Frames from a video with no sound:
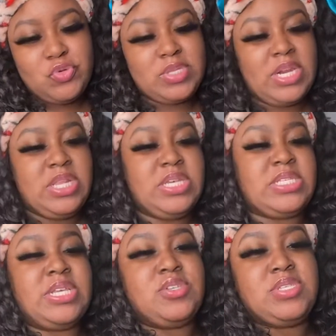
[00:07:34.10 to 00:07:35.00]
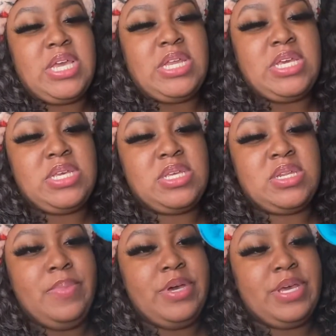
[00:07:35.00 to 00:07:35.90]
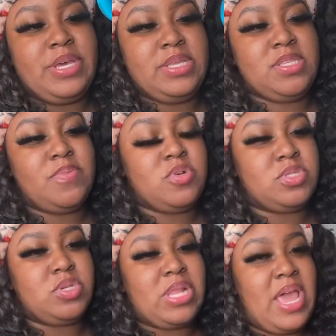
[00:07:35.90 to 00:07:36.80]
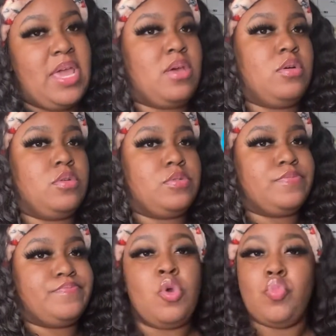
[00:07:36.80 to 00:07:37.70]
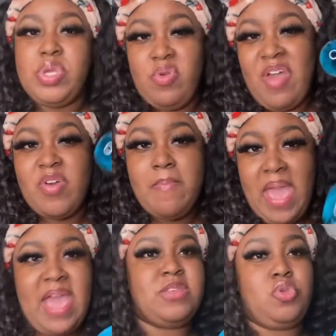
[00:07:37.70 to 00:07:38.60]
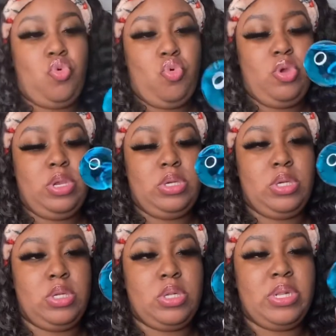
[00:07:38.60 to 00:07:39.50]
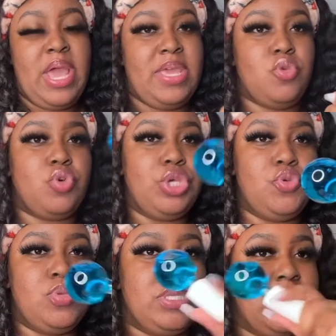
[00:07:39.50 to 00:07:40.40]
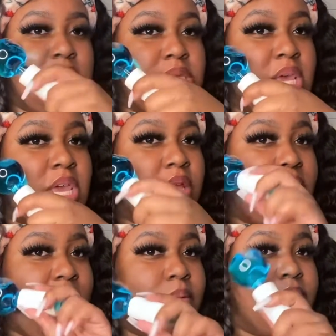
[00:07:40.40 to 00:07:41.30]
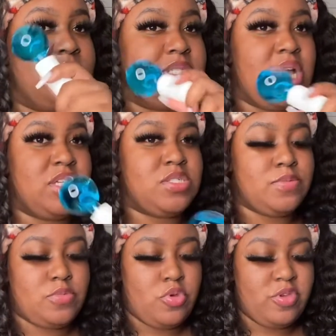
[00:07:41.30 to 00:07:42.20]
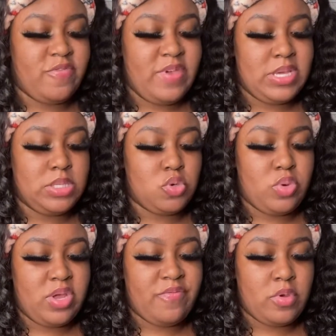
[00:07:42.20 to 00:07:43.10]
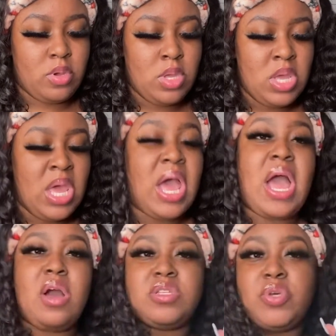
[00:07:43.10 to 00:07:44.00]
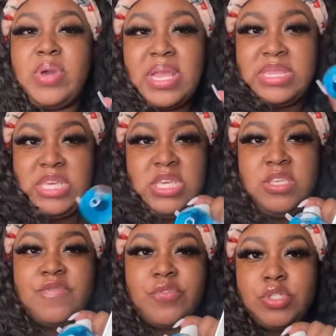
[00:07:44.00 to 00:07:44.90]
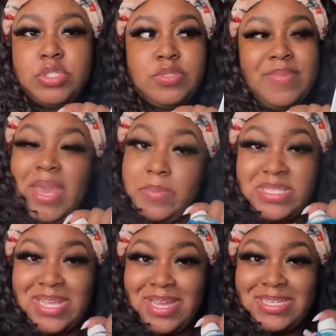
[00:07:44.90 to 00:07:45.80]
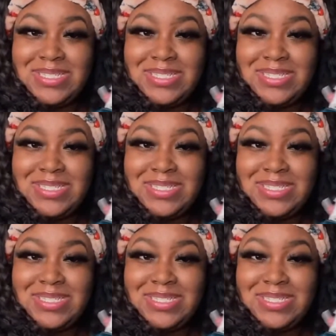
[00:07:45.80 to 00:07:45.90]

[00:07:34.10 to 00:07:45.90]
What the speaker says: and it looks entertaining, but it's supposed to like when you have a mask on, like you could use these and like massage them on their face or whatever. I also got these from Amazon.